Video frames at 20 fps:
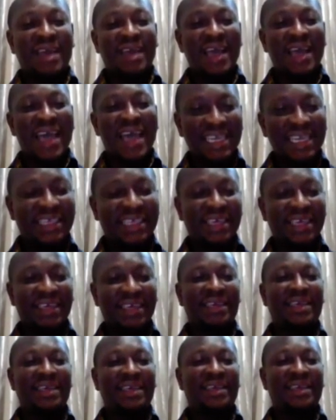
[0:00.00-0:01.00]
I
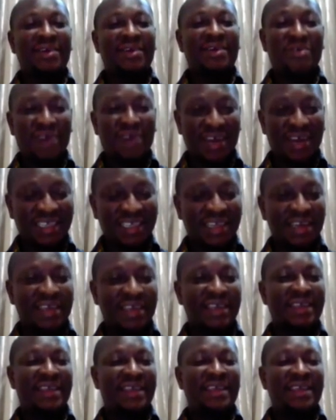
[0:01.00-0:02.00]
think
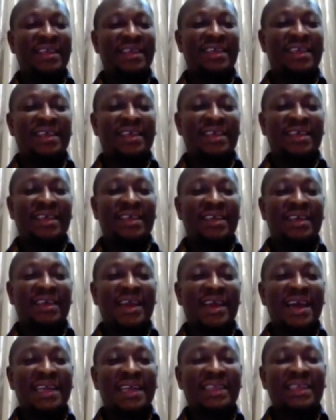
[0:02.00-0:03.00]
honestly
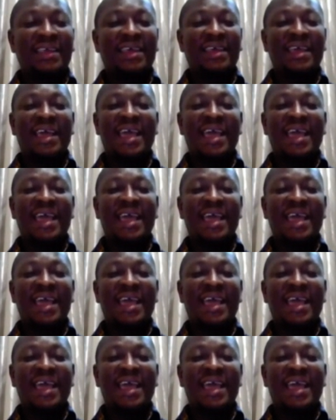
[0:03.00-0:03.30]
that